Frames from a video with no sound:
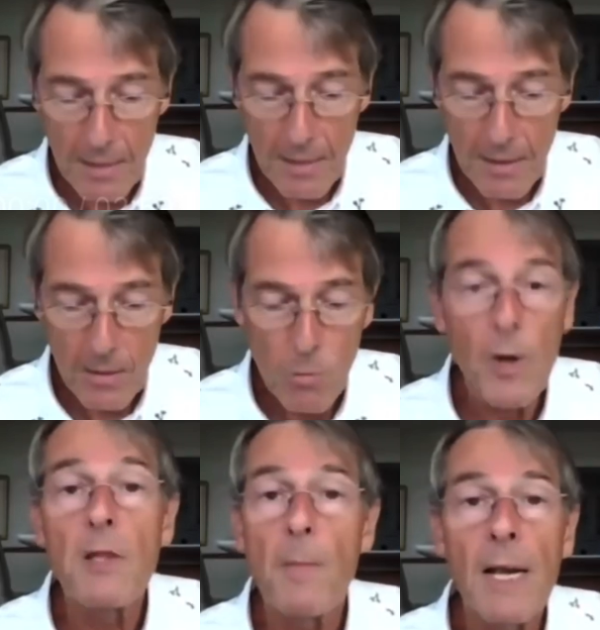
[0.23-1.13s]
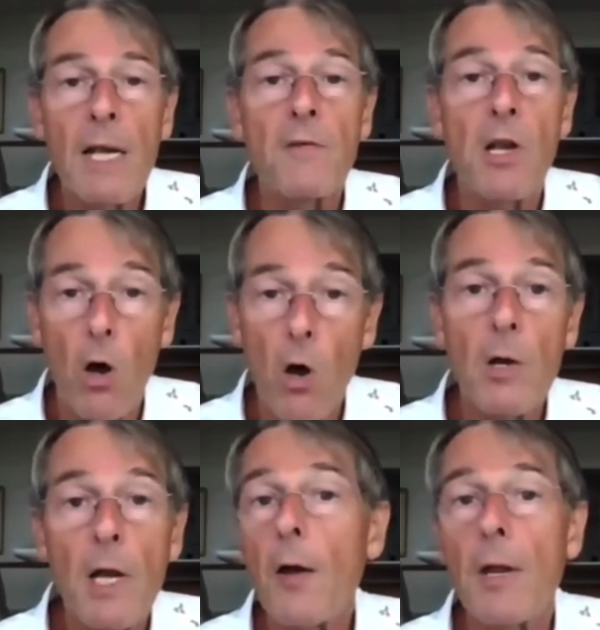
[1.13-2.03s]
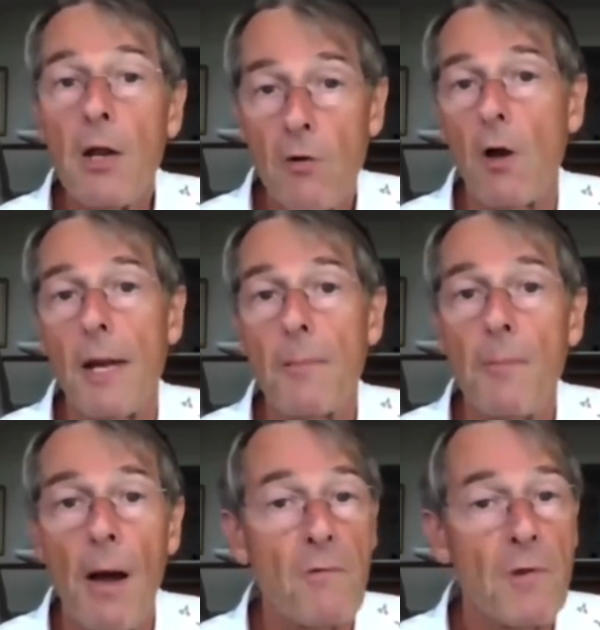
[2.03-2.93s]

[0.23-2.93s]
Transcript: I think we're in the middle of an ongoing crime.